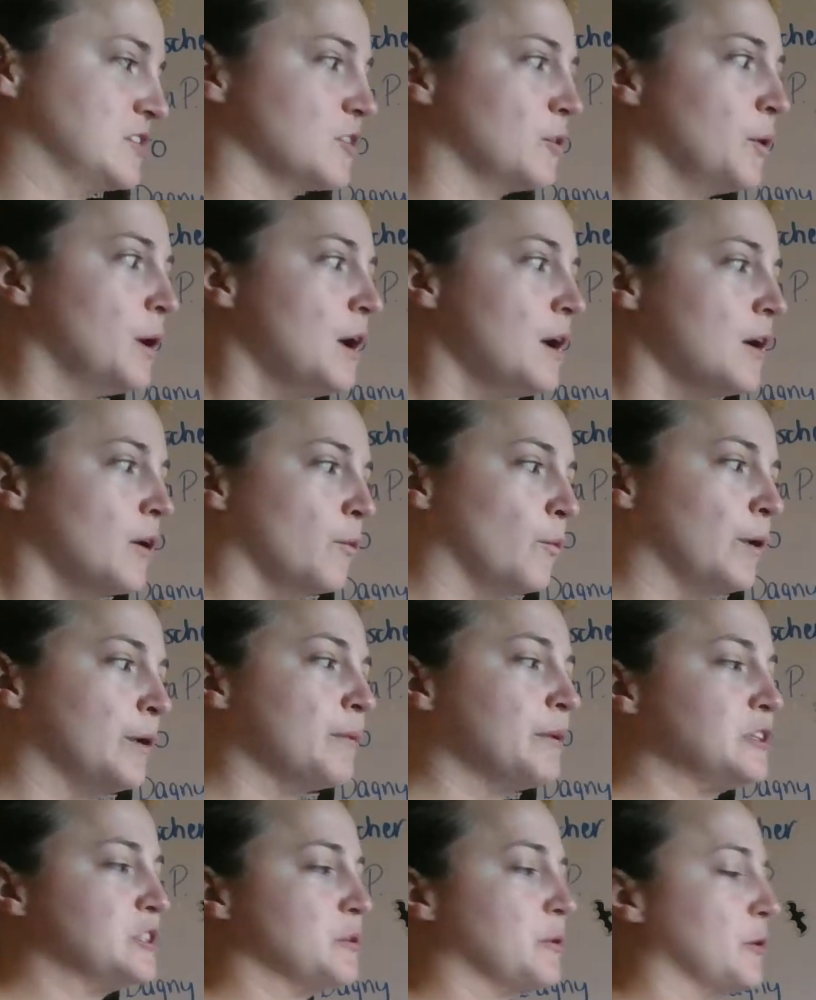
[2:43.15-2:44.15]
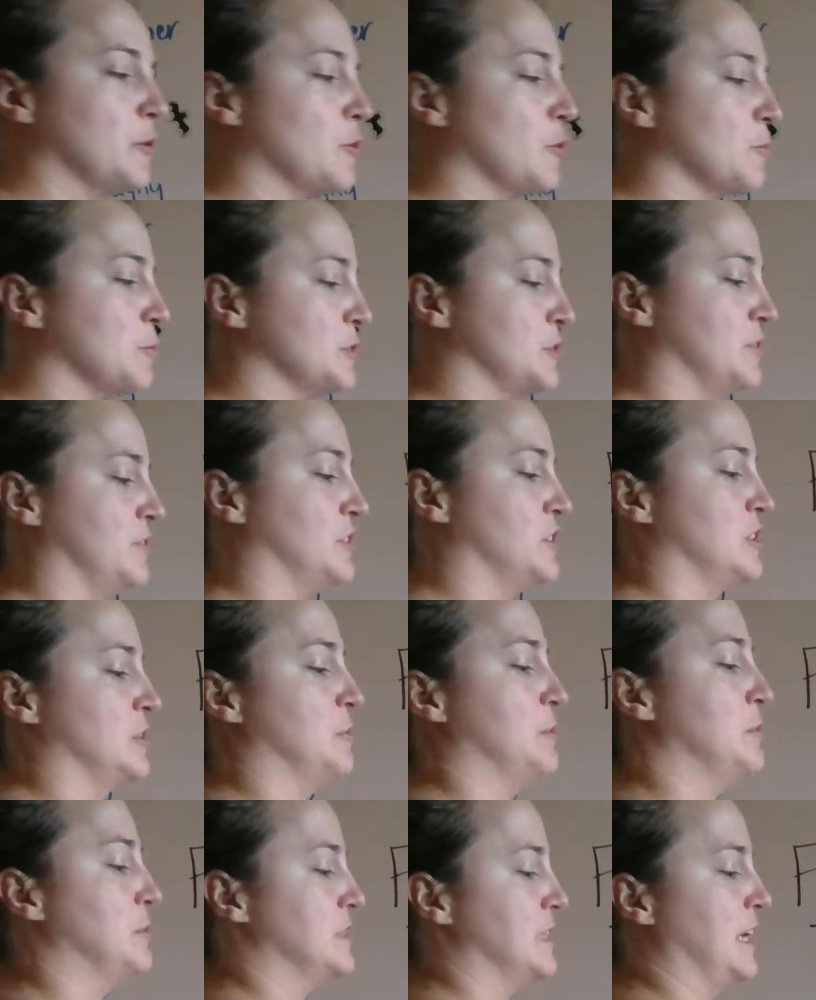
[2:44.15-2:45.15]
So when we do our normal division,
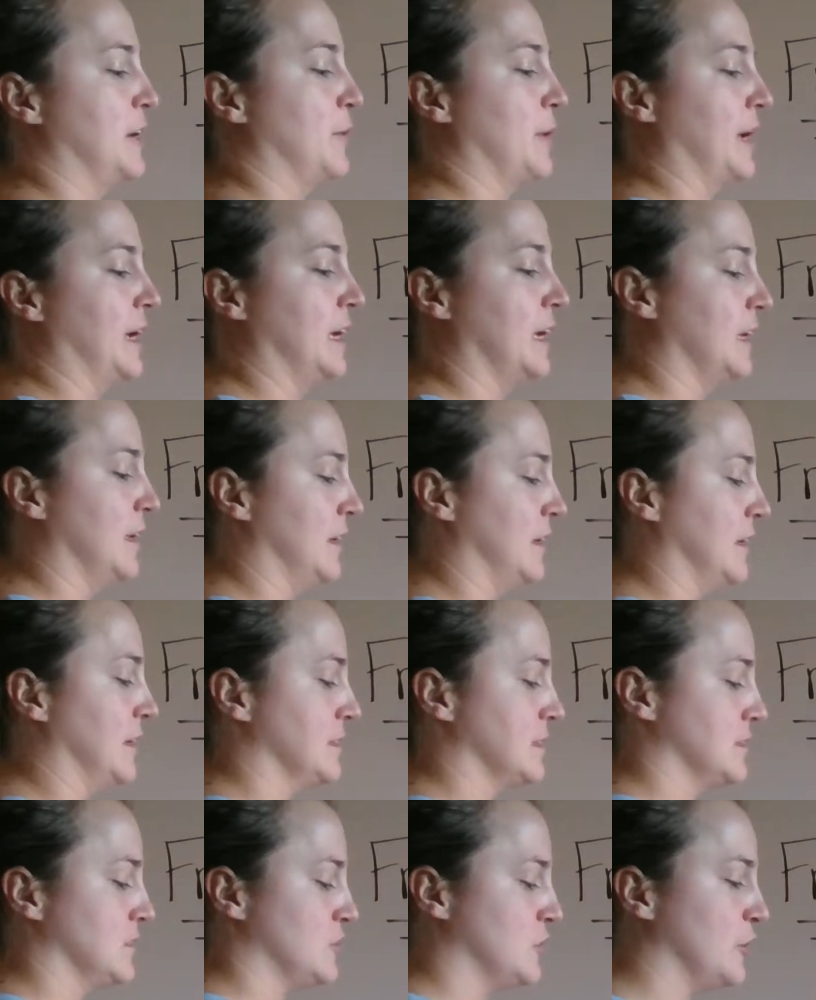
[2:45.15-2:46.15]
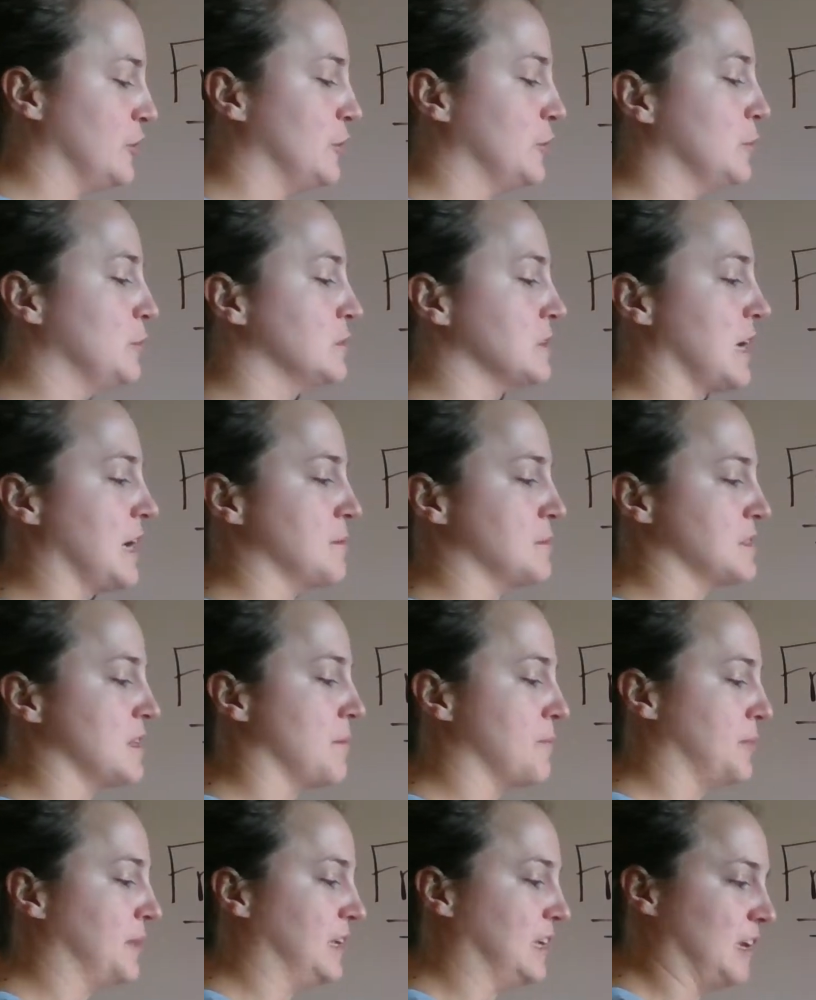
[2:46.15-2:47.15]
we would say, okay, can 2 times
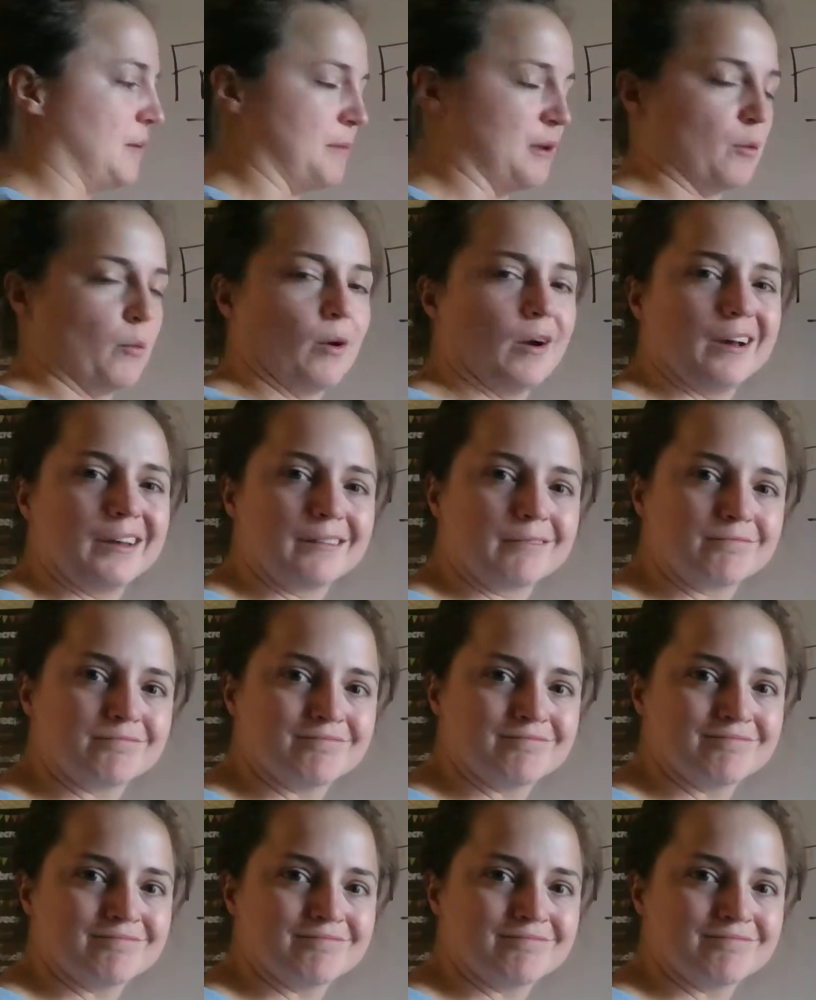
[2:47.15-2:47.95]
something get me 1?